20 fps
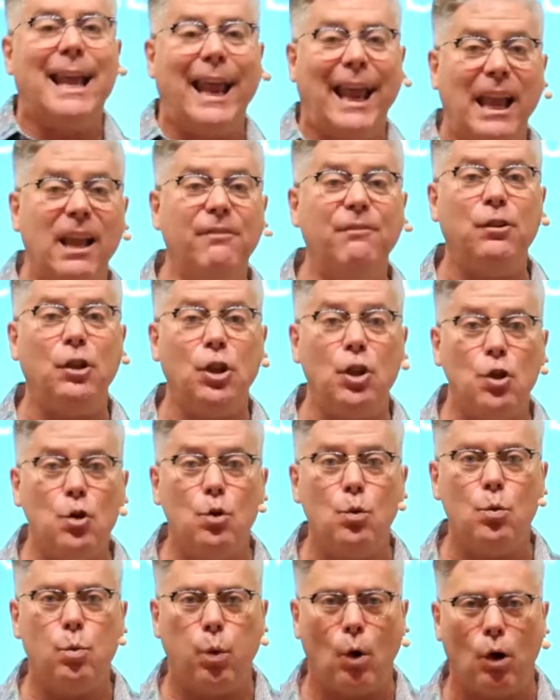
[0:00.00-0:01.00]
if
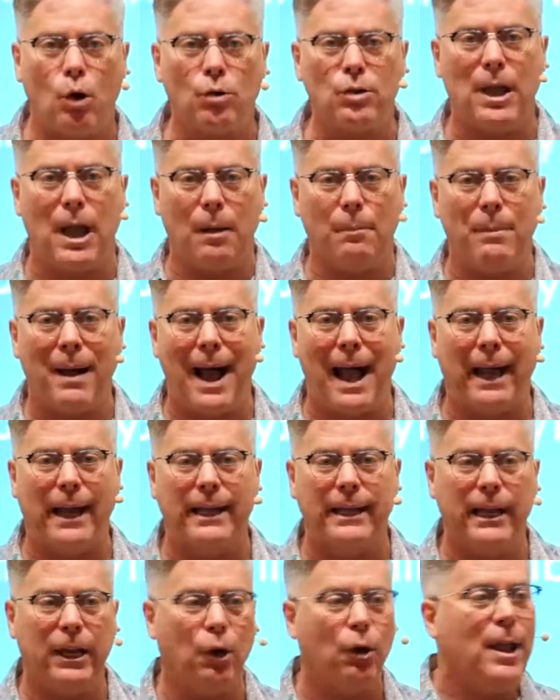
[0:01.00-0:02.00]
you weren't a
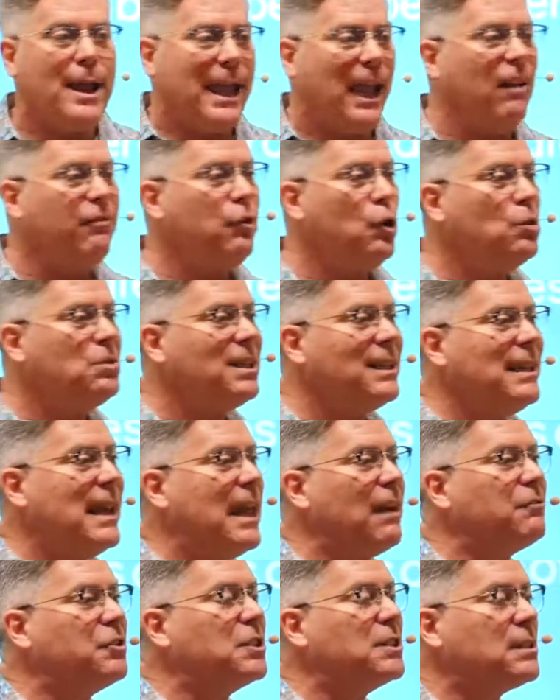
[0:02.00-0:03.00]
pioneer, if you didn't
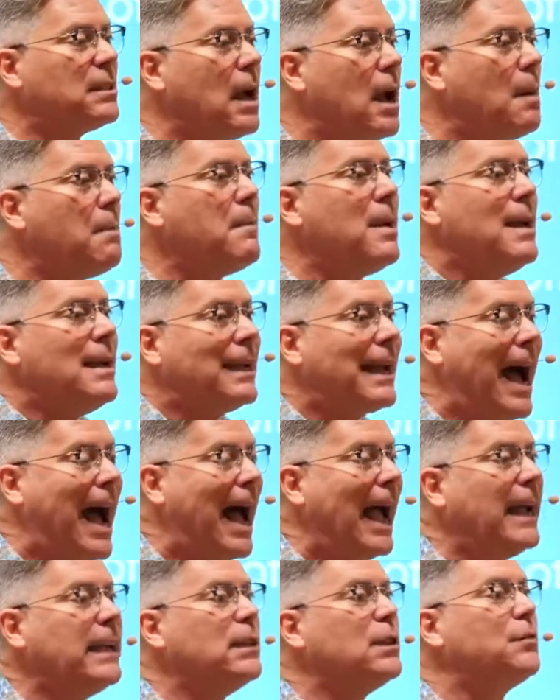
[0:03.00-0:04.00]
have some
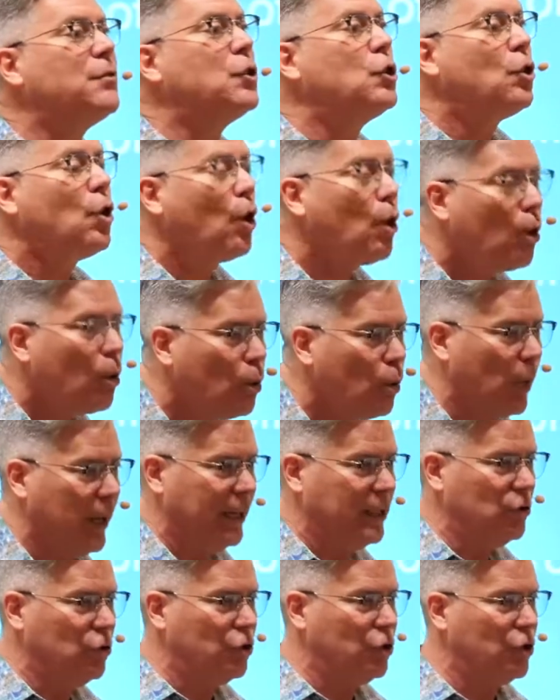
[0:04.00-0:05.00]
kind of
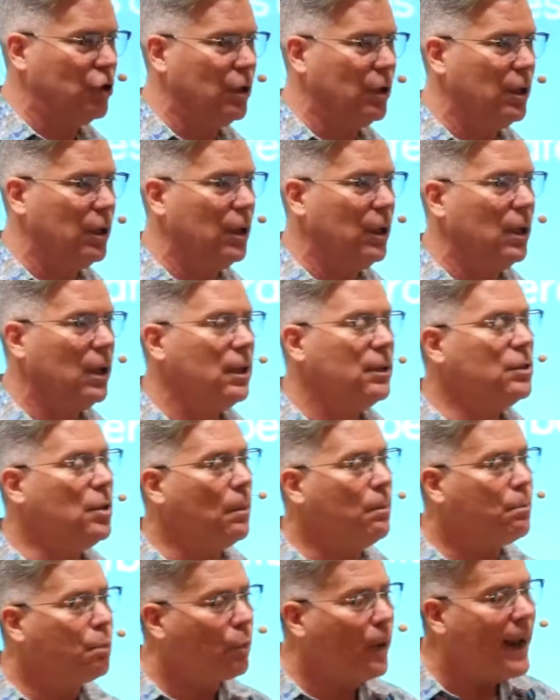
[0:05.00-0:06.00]
courage to
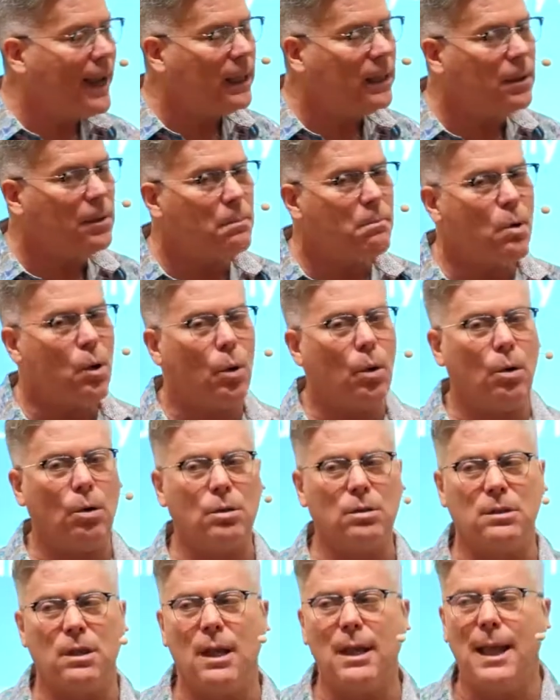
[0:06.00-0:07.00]
break the
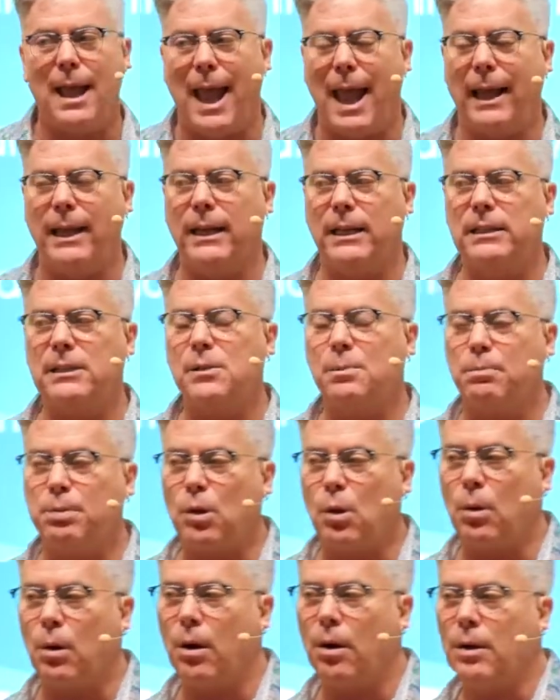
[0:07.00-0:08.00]
mold and
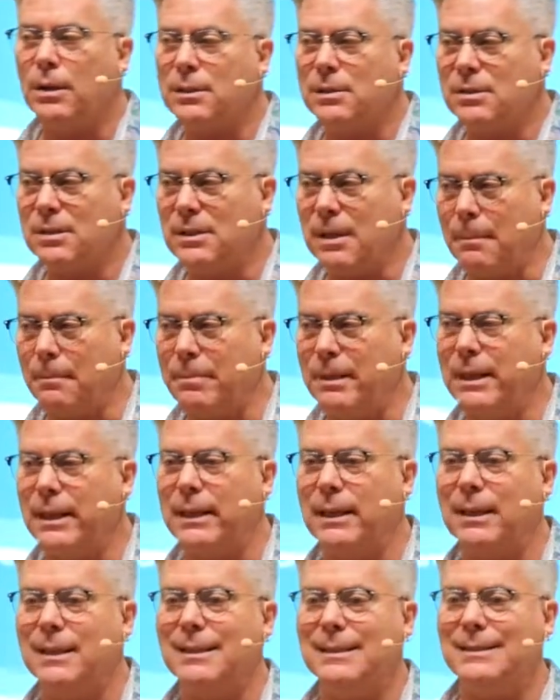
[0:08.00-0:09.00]
explore
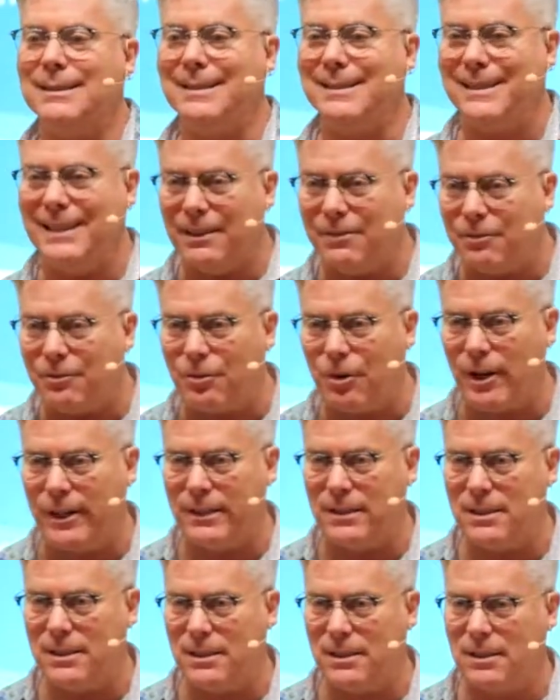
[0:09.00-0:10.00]
something
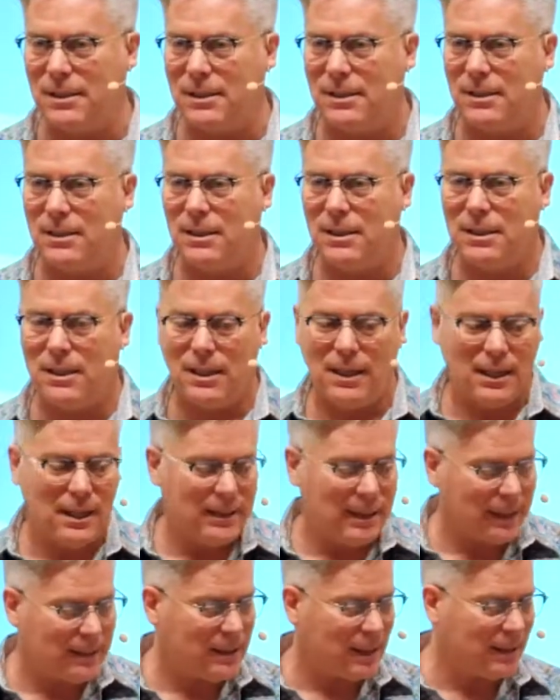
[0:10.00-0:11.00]
different.
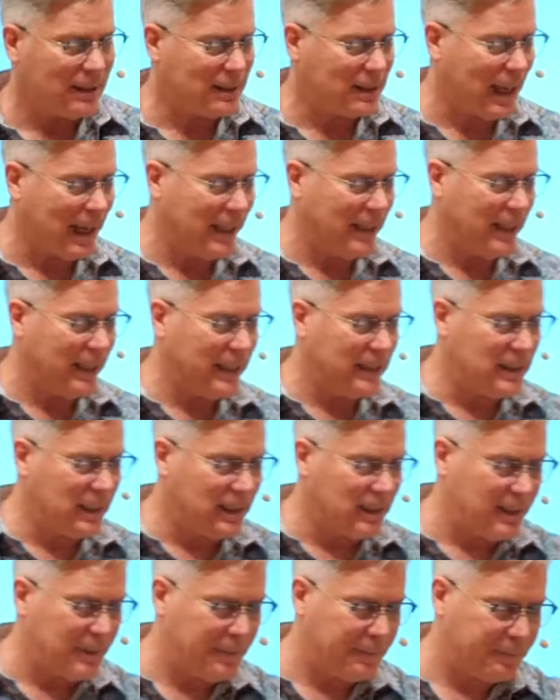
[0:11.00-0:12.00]
That's exciting,
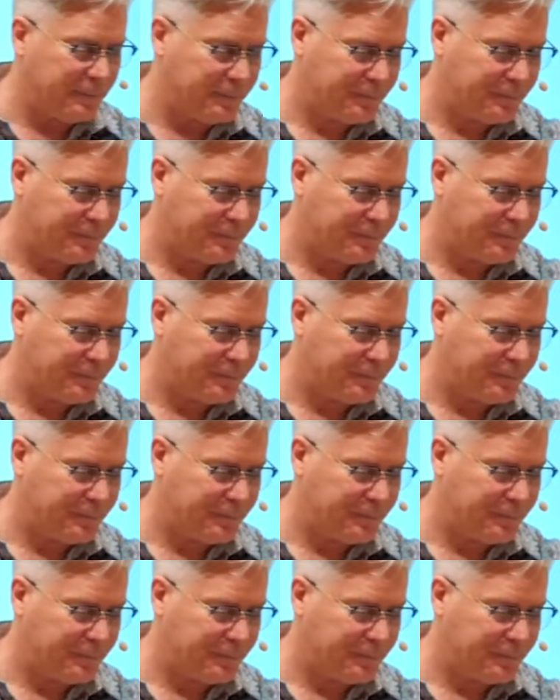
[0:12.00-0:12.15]
isn't it?